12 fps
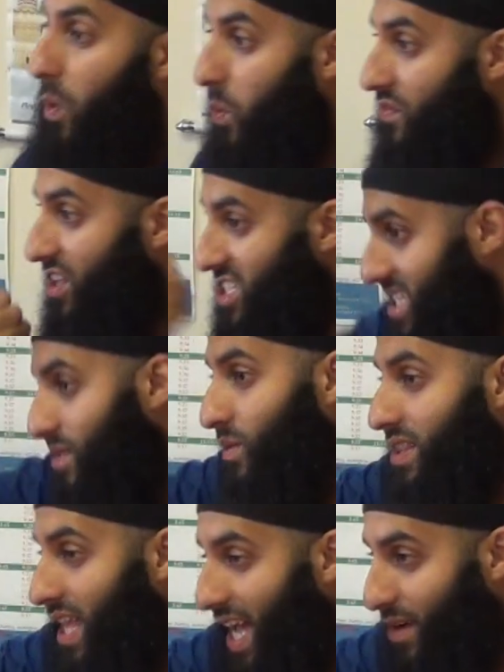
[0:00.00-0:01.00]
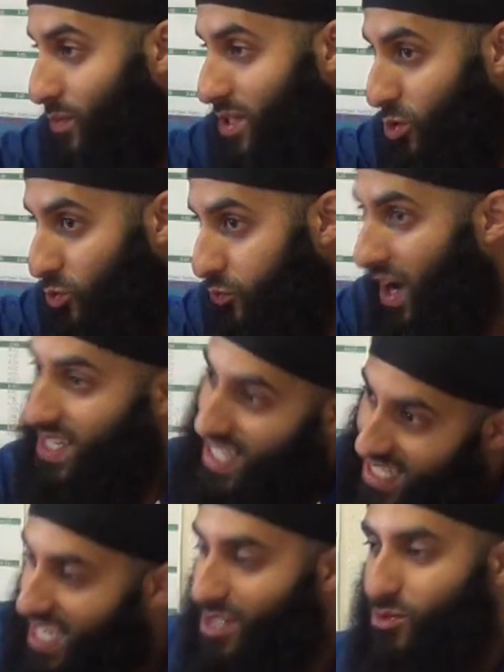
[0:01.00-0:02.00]
When the Shi- when they when the kuffar
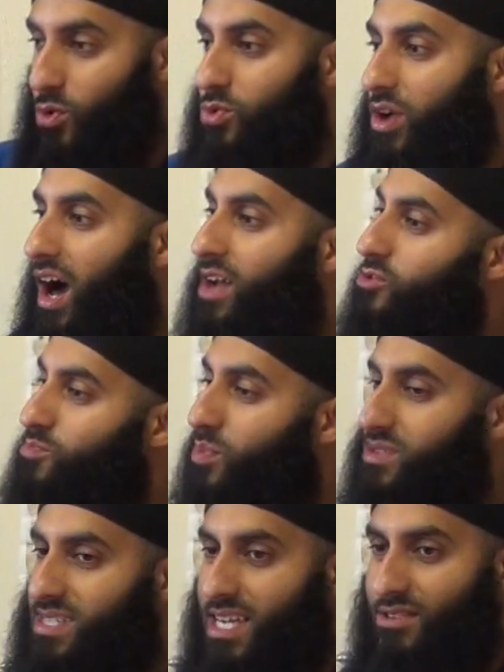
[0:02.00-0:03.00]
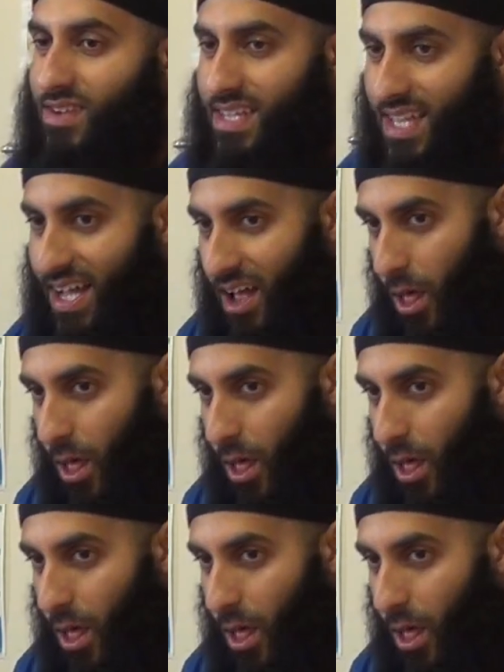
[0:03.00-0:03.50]
they attacked the Quran, whose books did they read?